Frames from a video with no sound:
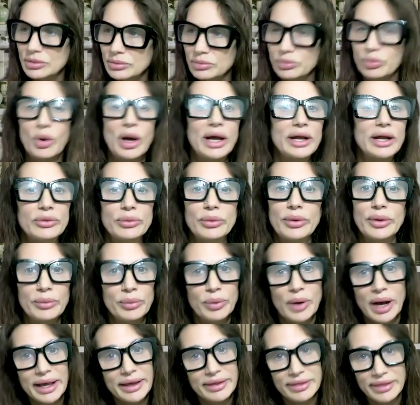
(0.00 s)

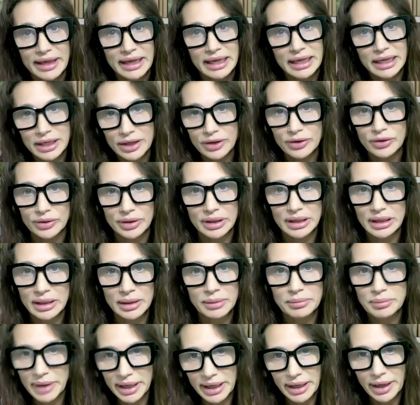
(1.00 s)
are they here
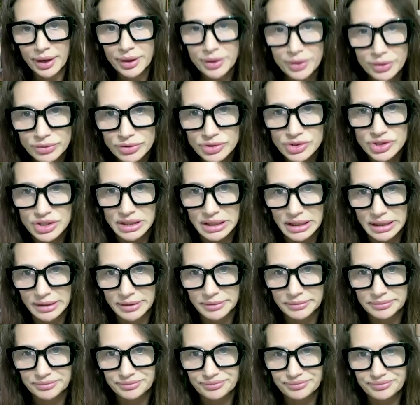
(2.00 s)
in my energy?